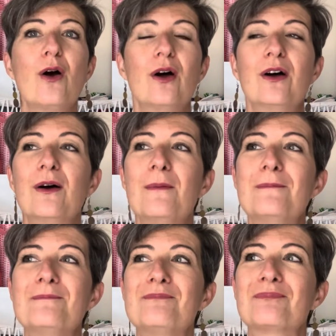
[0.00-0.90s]

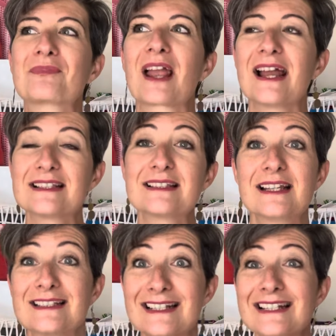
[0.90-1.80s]
um, has
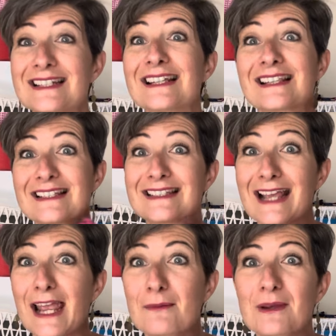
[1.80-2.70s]
is knitting the
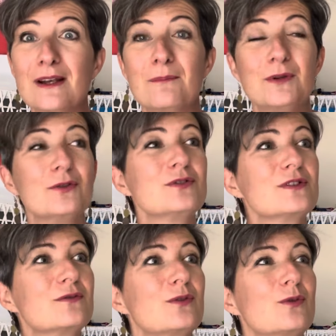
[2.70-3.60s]
same in a
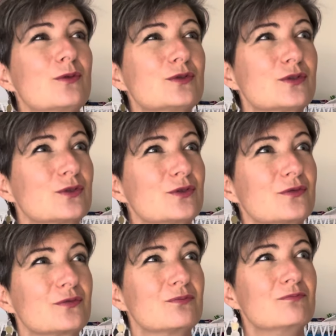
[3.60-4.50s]
beautiful sort of
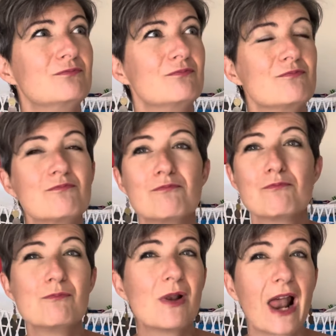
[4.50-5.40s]

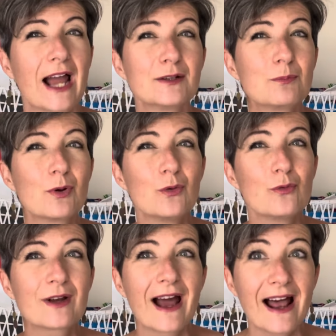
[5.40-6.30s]
um, light
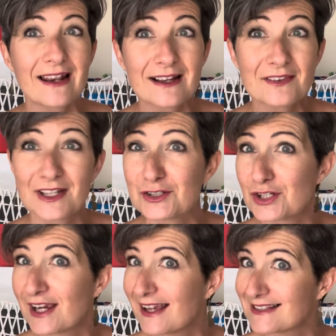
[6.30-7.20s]
blue color that
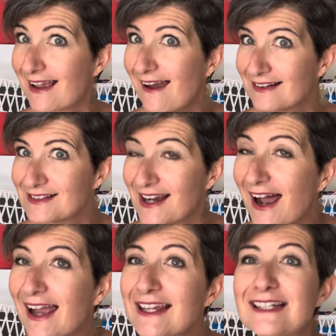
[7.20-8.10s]
she has hand
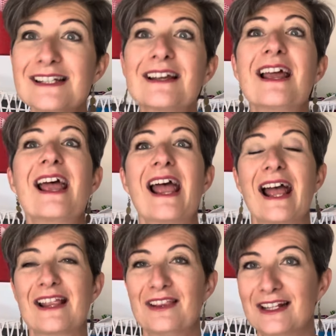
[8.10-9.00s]
dyed
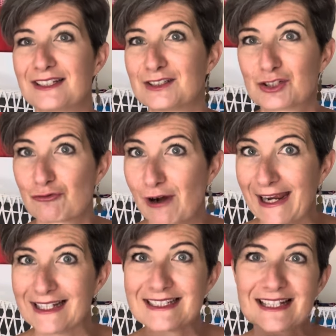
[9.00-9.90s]
and that is
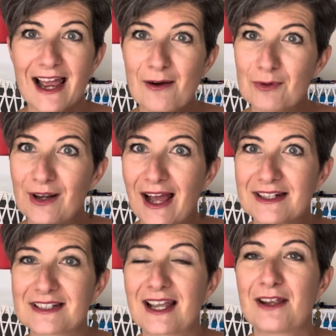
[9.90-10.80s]
great. I will
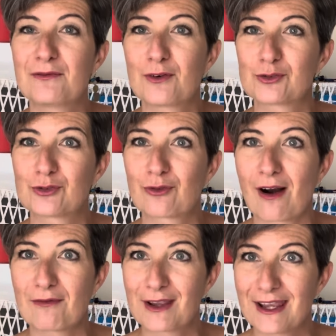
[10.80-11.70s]
add a
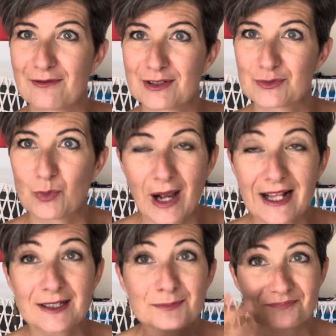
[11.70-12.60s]
photograph here as
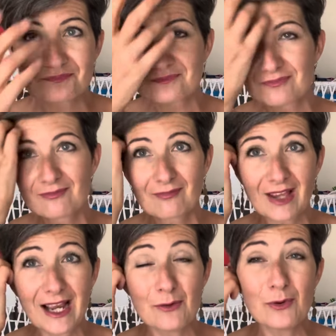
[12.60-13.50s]
well. And